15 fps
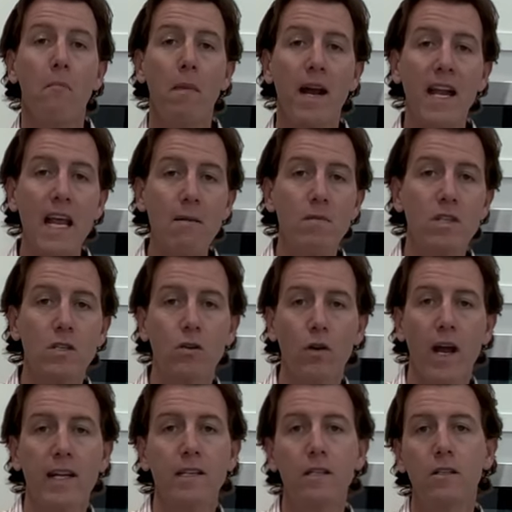My name is
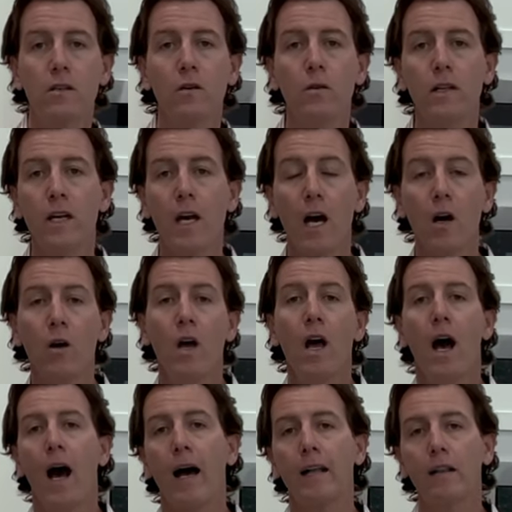Greg DiTullio.
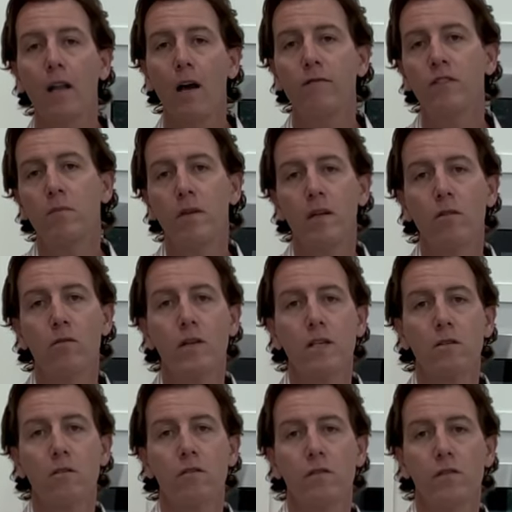I love to be your
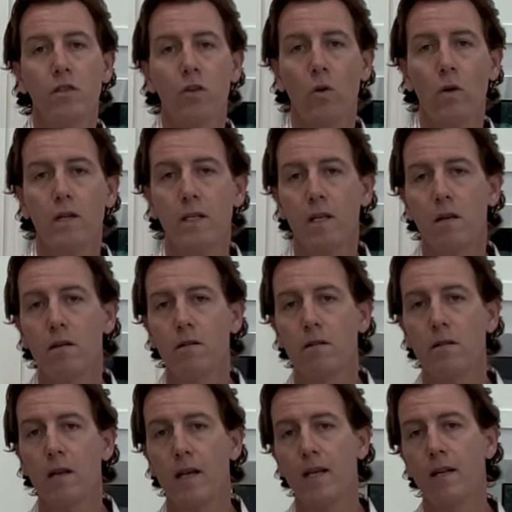resource of choice here
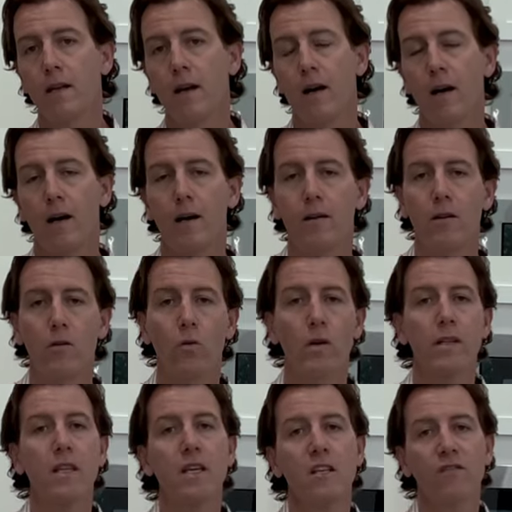in
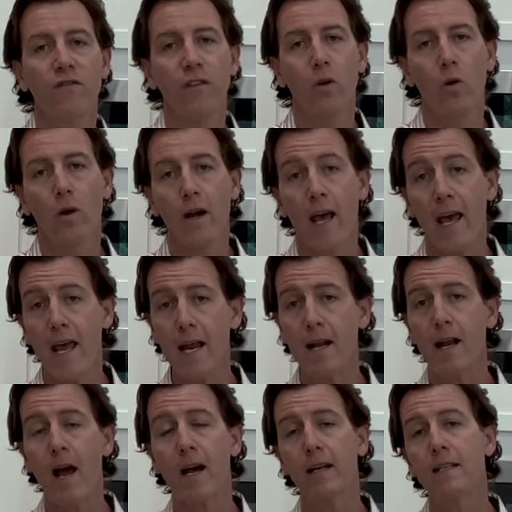Northeast Florida
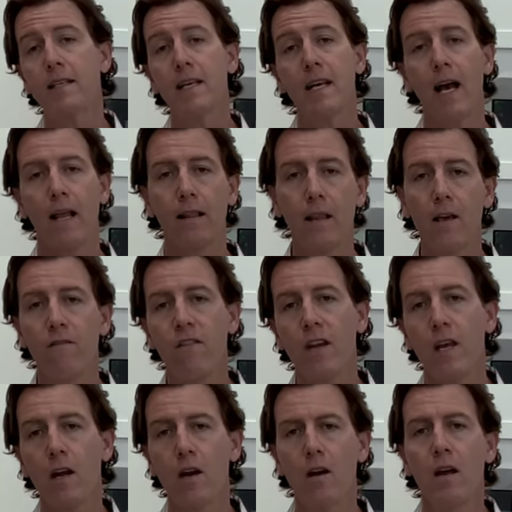and Nocatee. I live
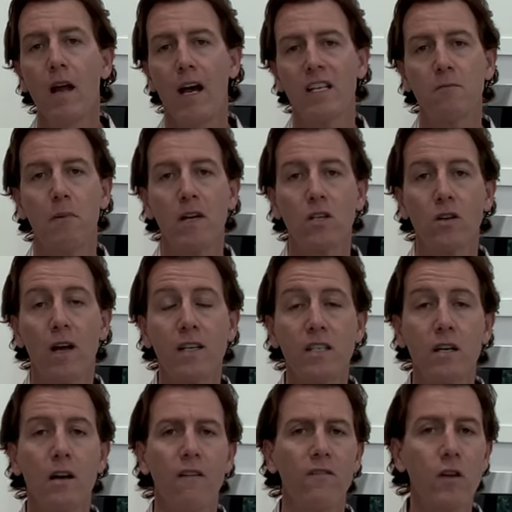here. I specialize
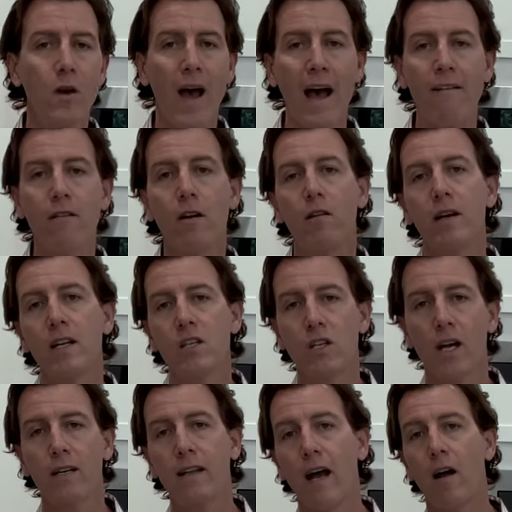here. If you haven't already
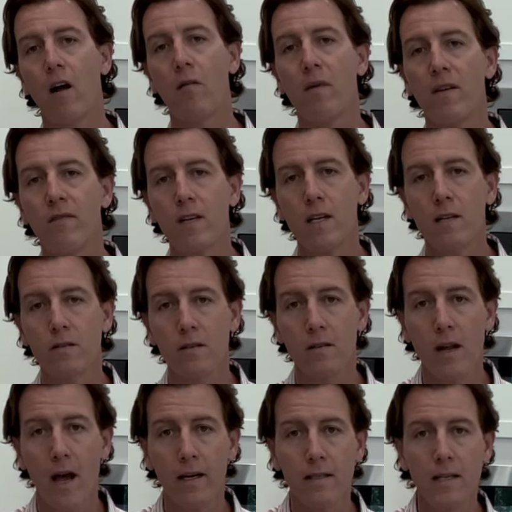checked out all my videos in
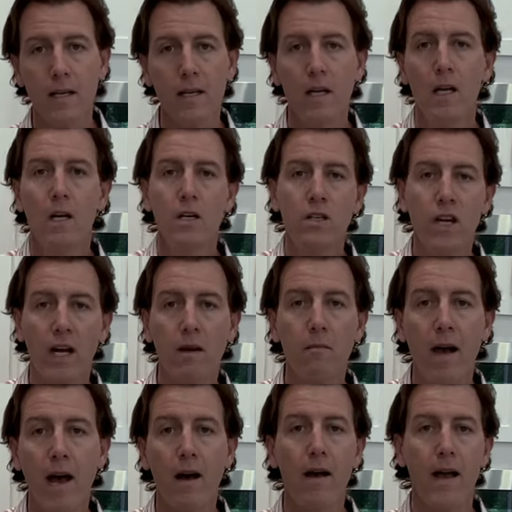Nocatee, check them
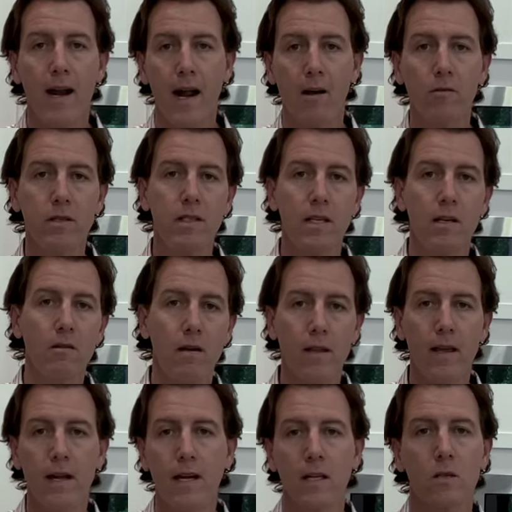out, and I will see you
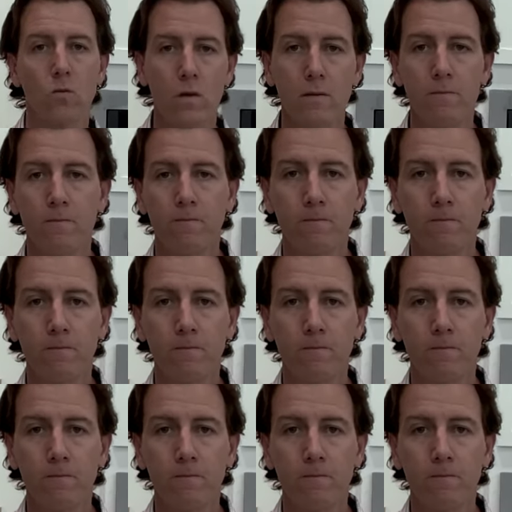on the next one.